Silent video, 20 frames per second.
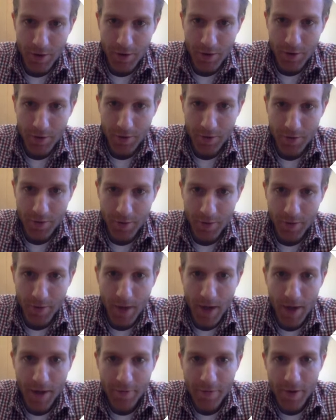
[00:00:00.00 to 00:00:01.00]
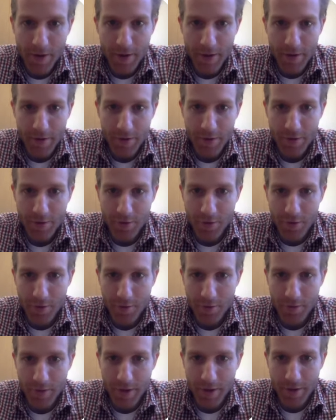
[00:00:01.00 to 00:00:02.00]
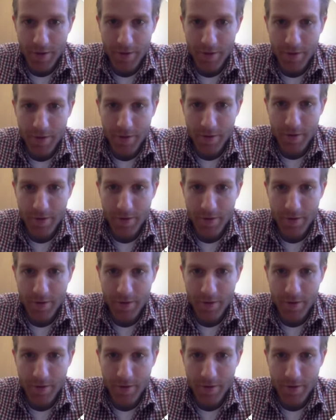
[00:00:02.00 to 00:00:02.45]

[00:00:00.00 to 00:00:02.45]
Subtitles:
to be black, right, and stroke width